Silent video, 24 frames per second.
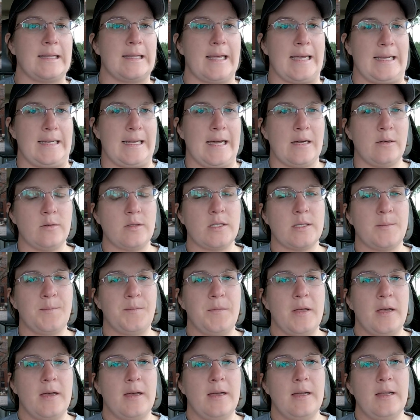Lighthouse.
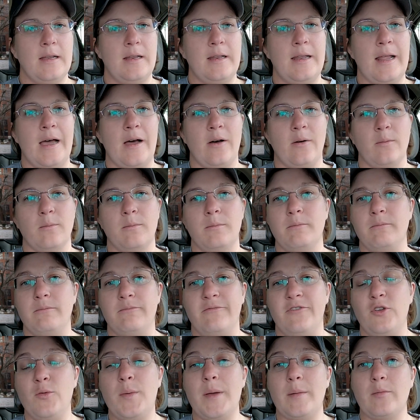Now,
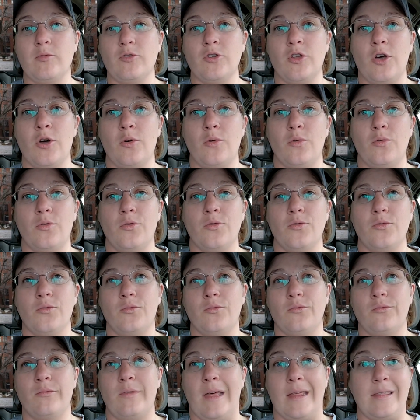few people know
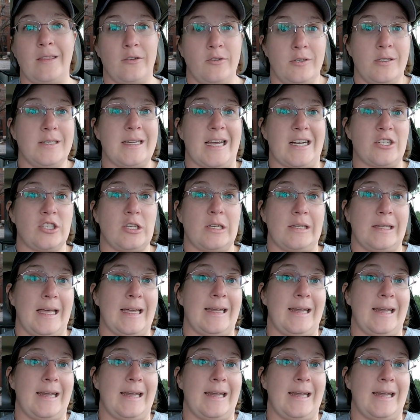that there is actually a